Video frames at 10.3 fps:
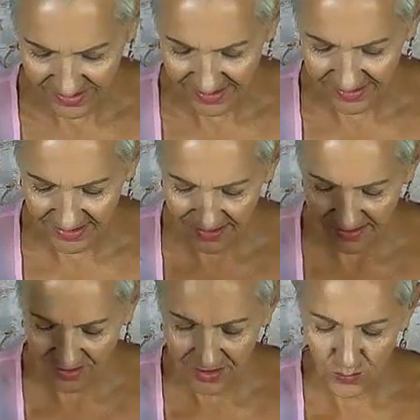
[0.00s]
darling,
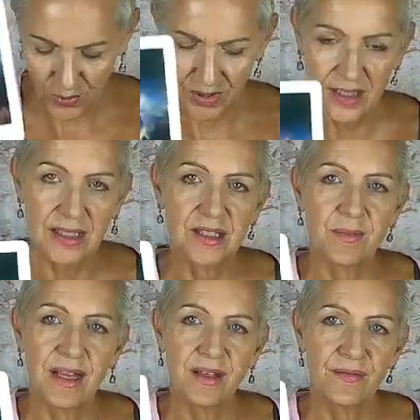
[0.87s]
you've got the ability to
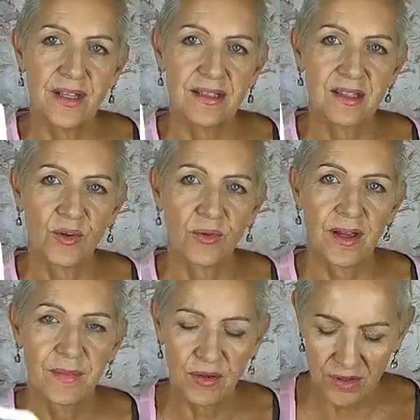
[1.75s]
manifest and
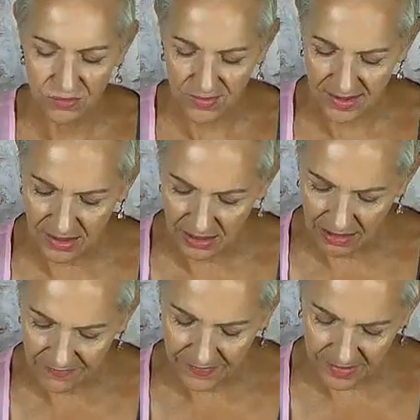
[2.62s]
create miracles in your
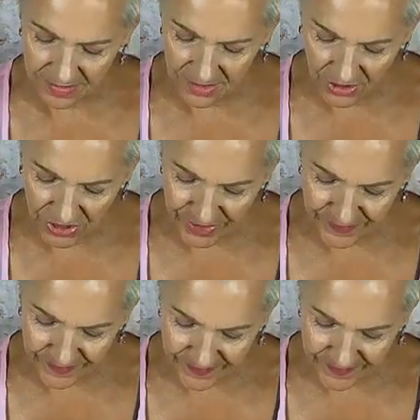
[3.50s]
life at this time.